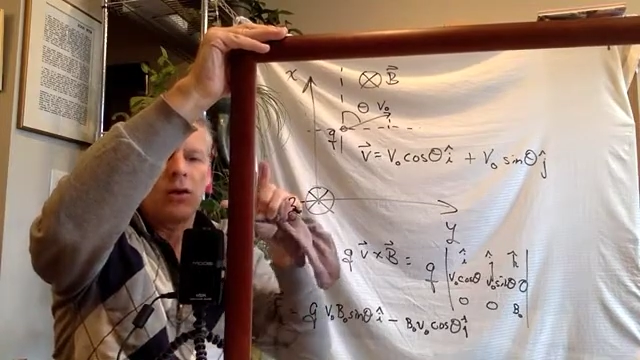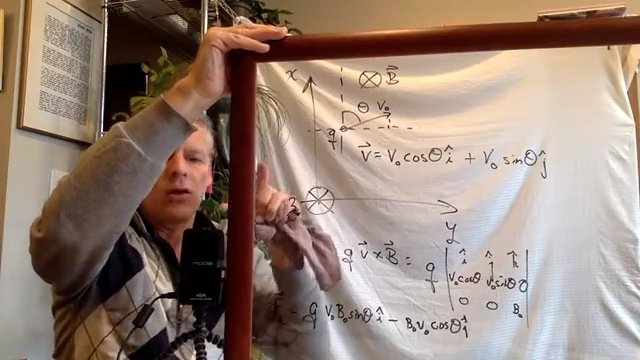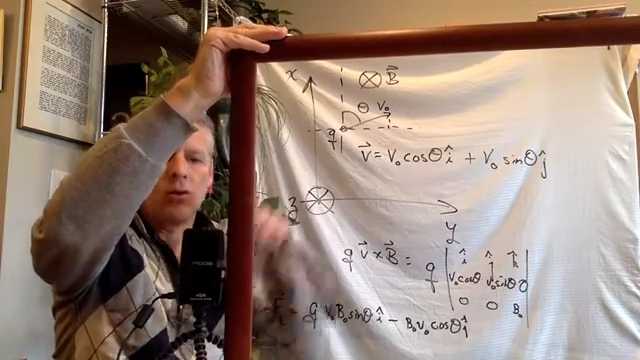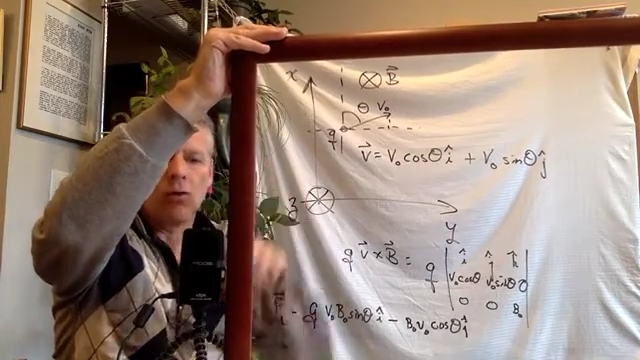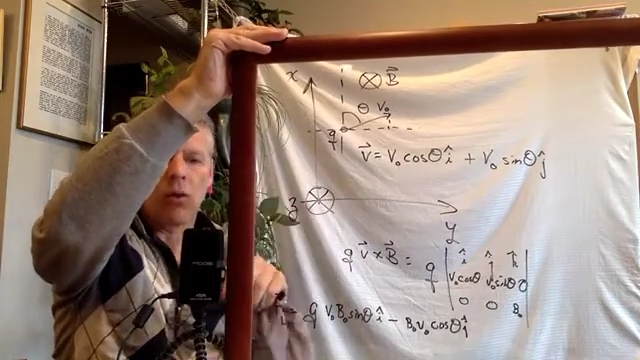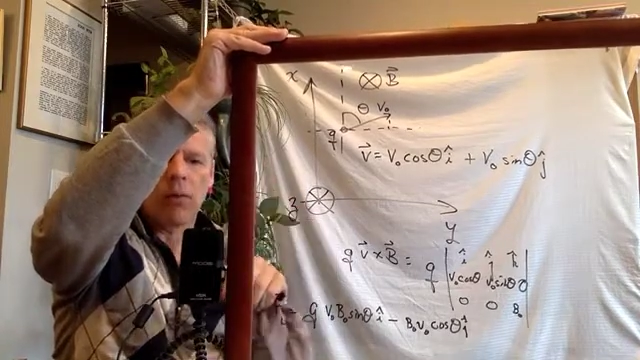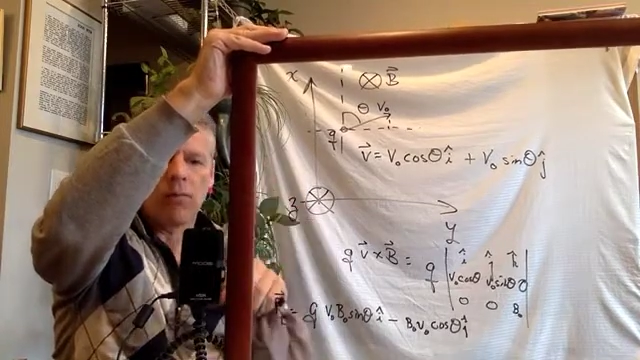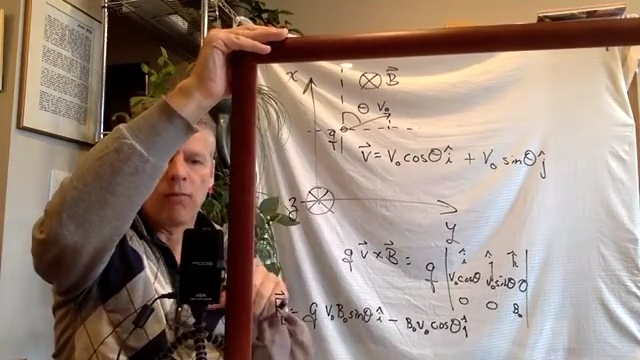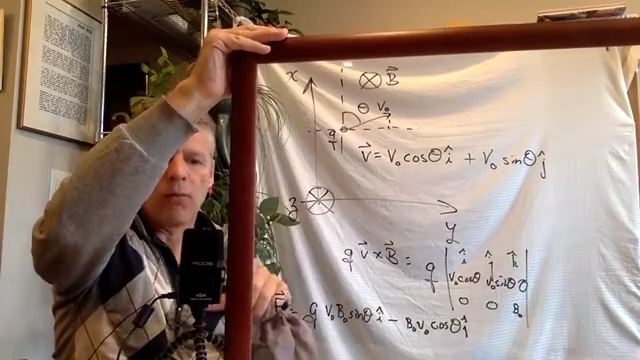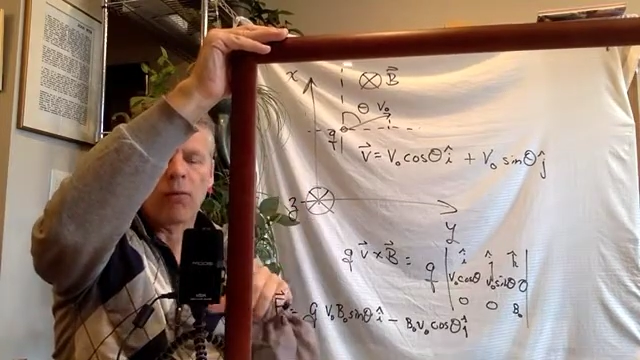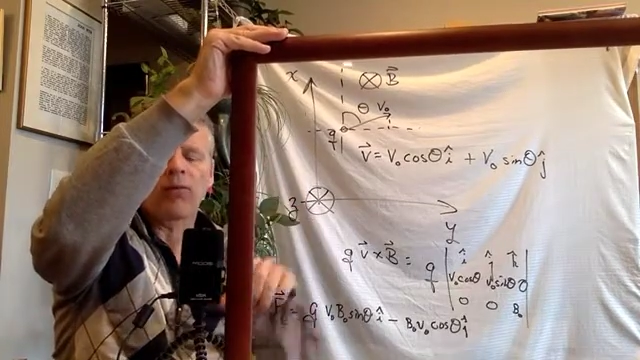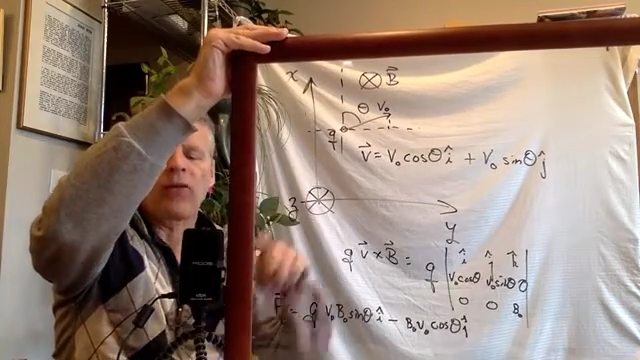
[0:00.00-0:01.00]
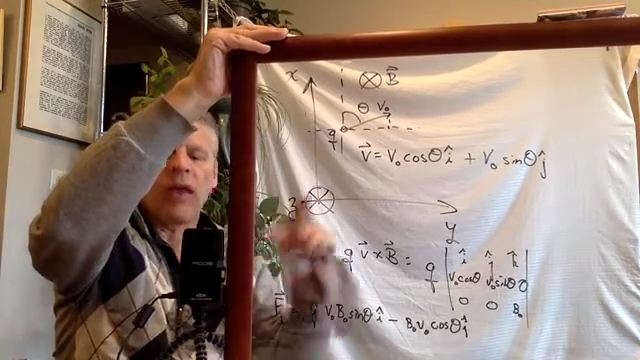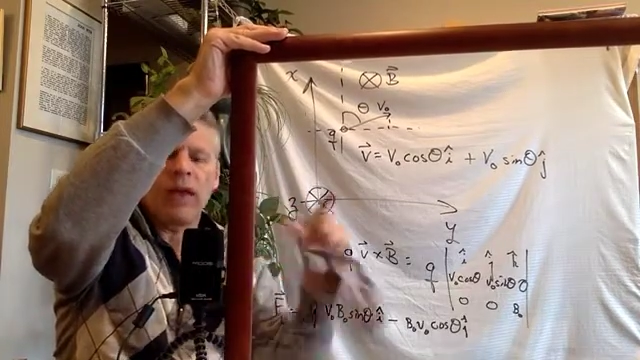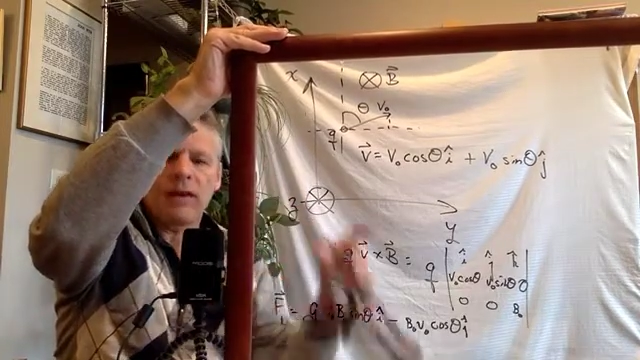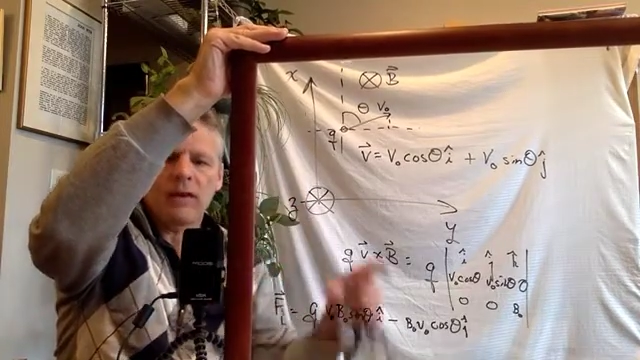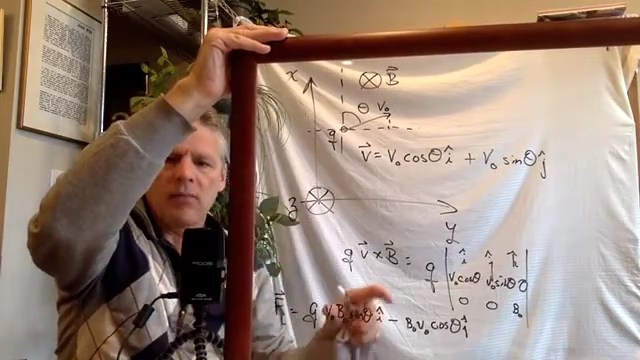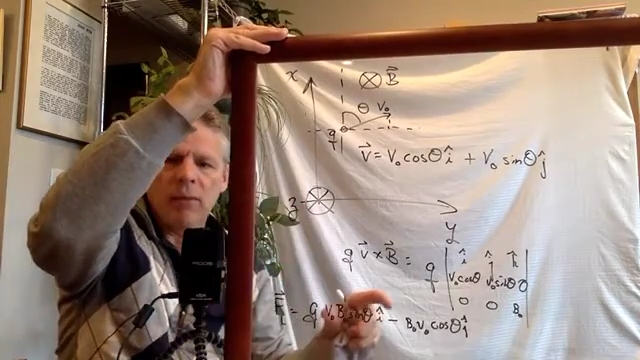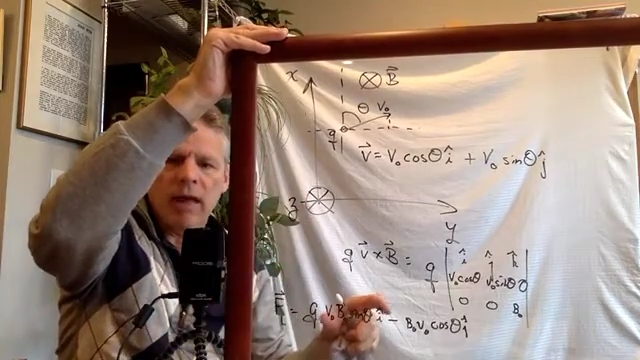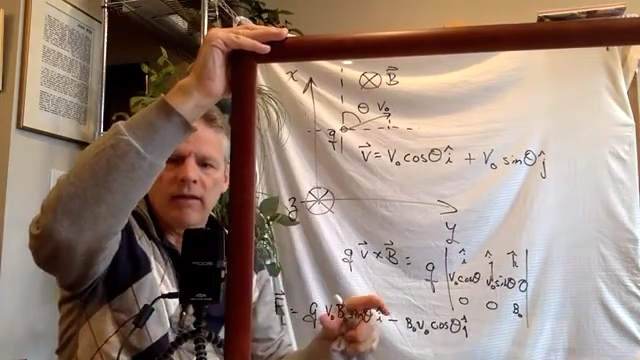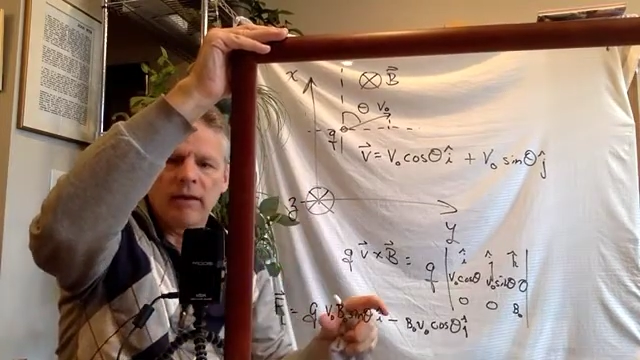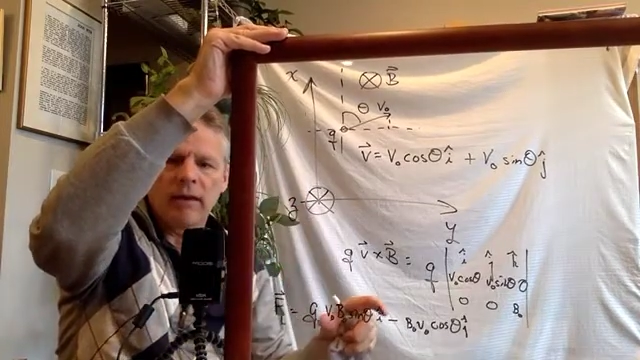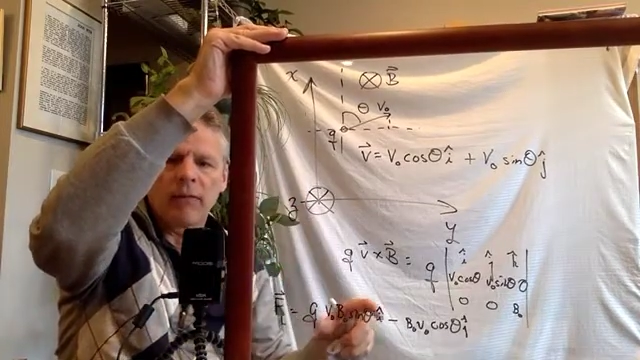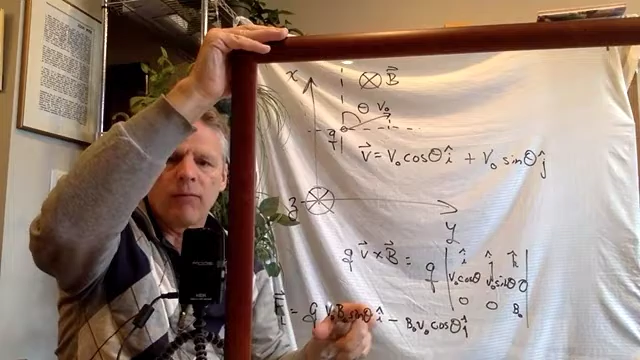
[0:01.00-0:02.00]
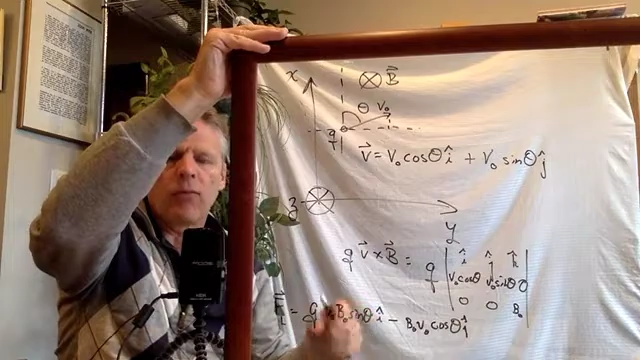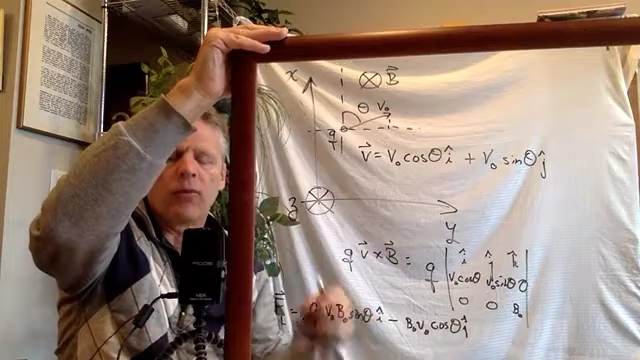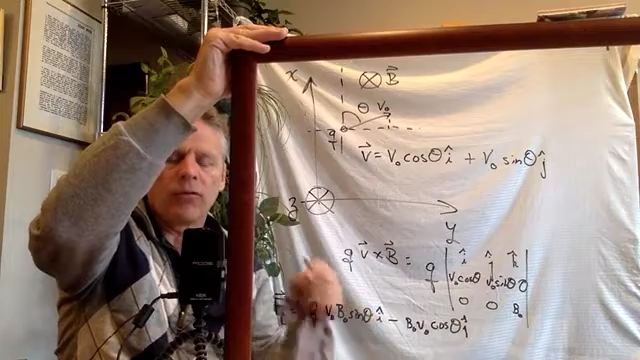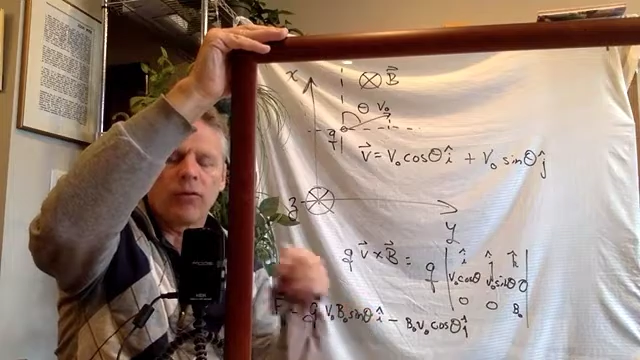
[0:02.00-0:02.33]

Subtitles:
Coulomb force and the magnetic force.